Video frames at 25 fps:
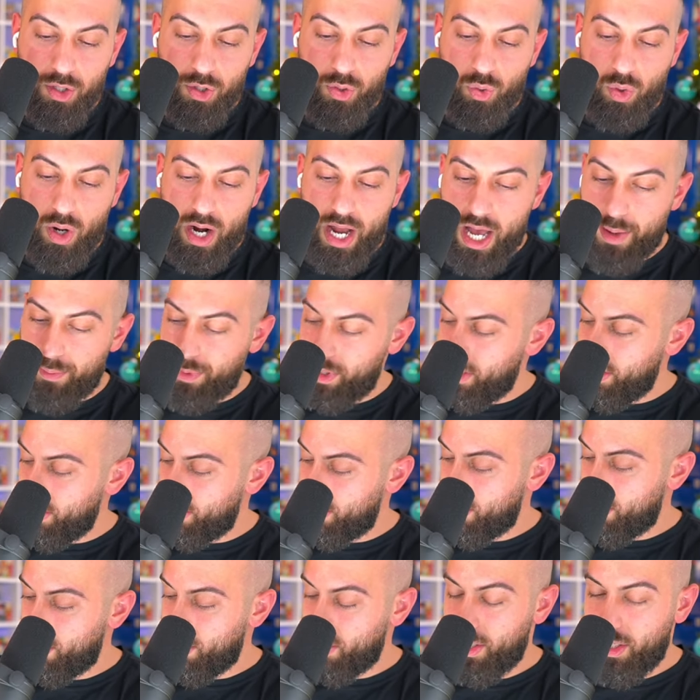Krabby.
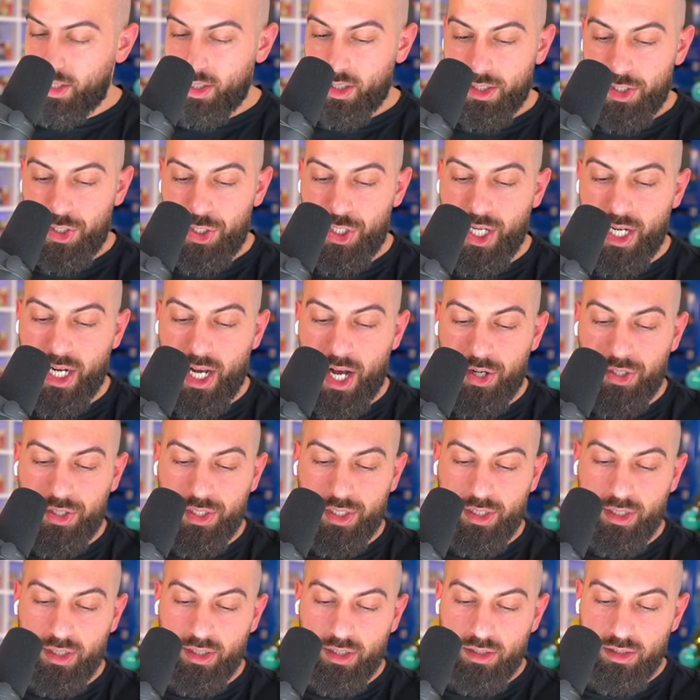
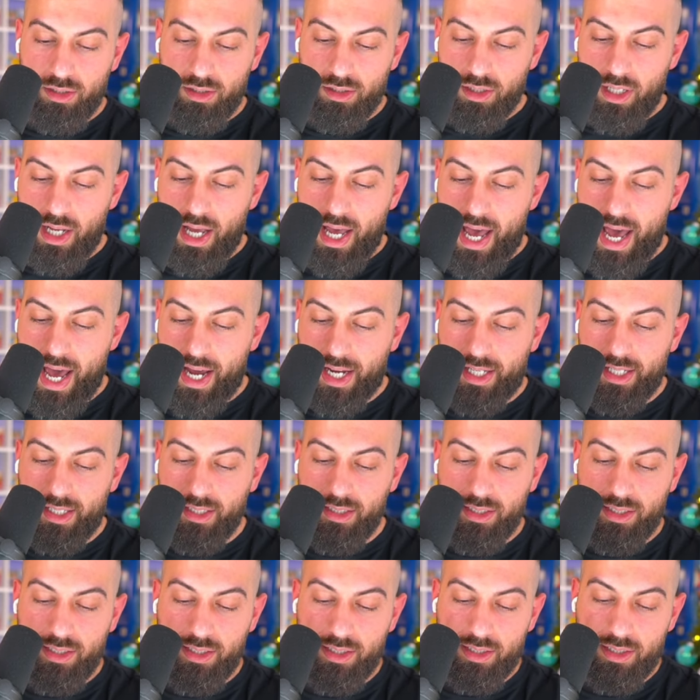Geodude.
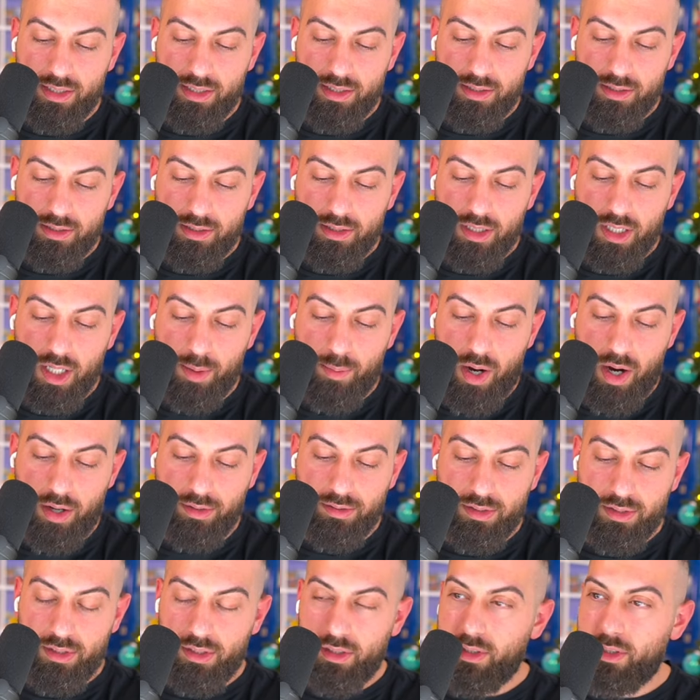Ekans. Come on.